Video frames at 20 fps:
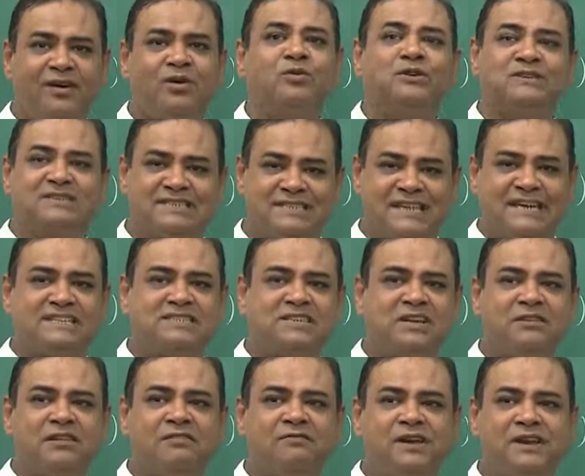which is the
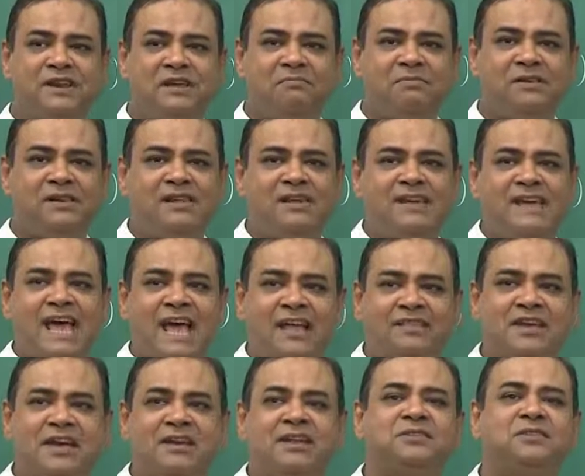external variable,
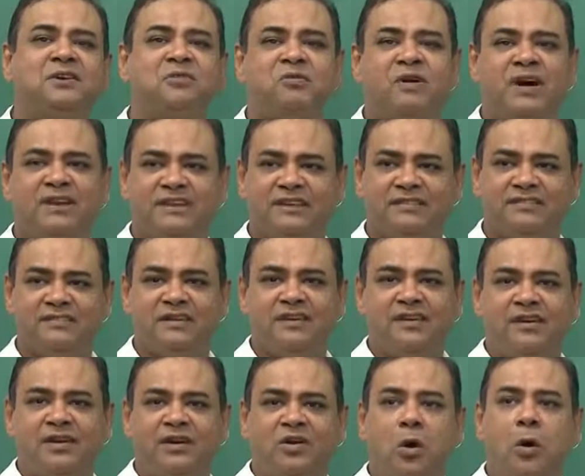and the another one is
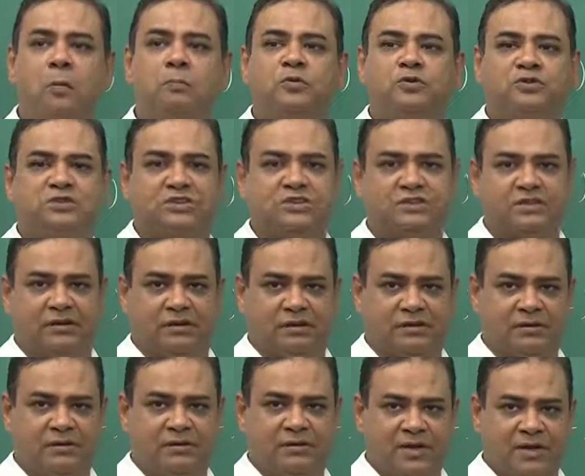composition,
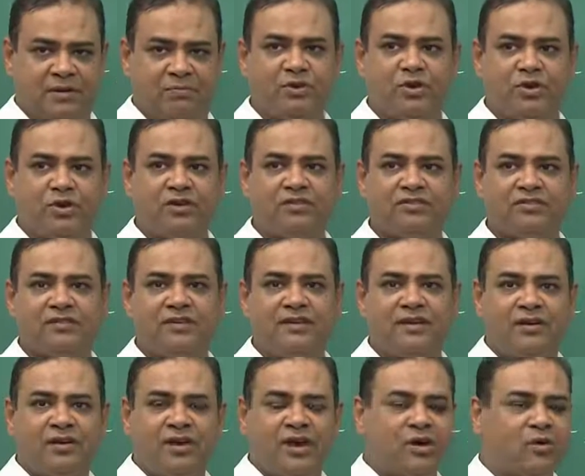because
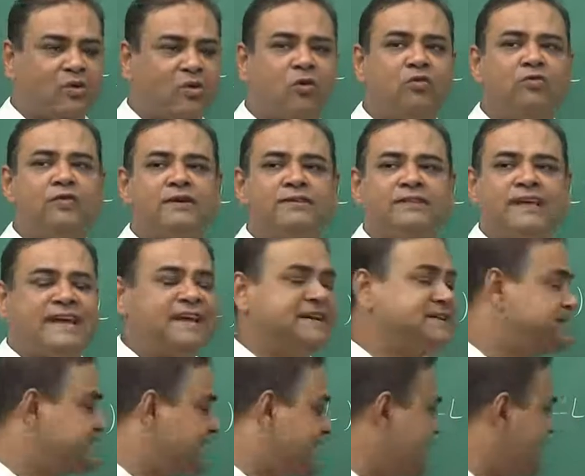over the
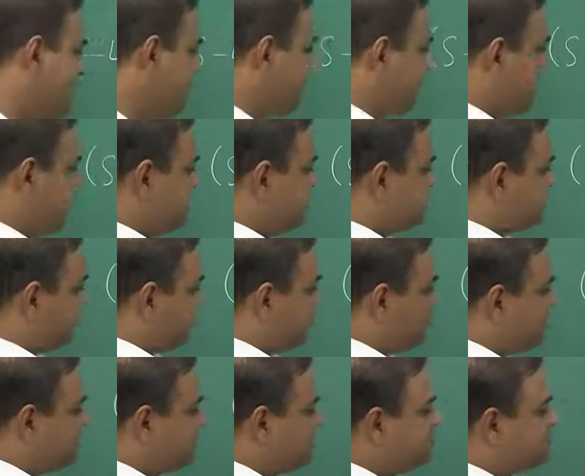entire range from
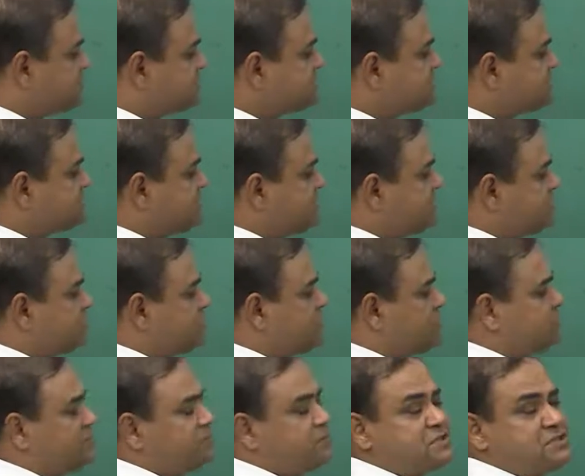100% A to
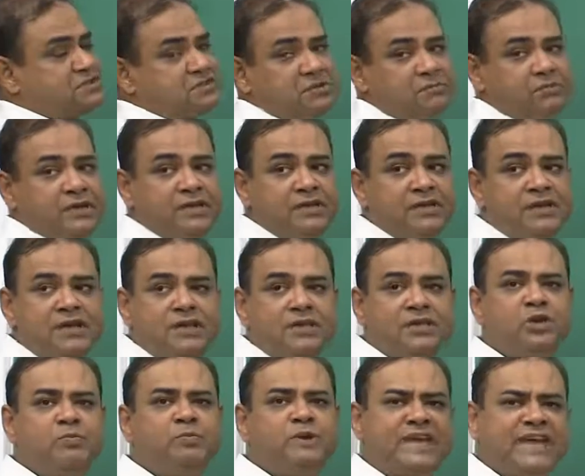100% B,
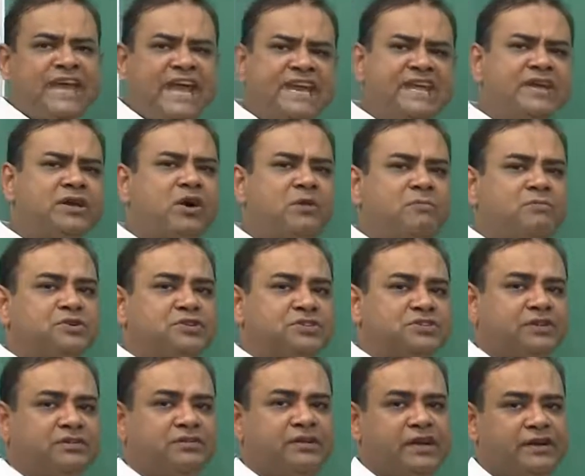there will be any
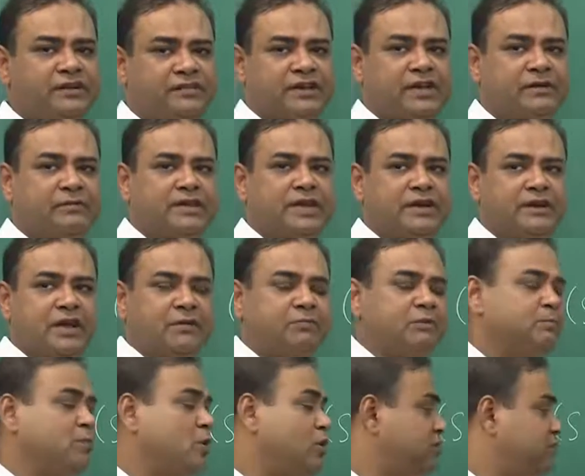composition that can
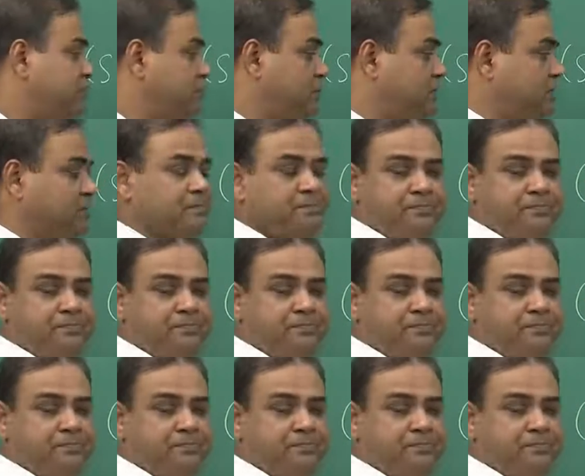be possible.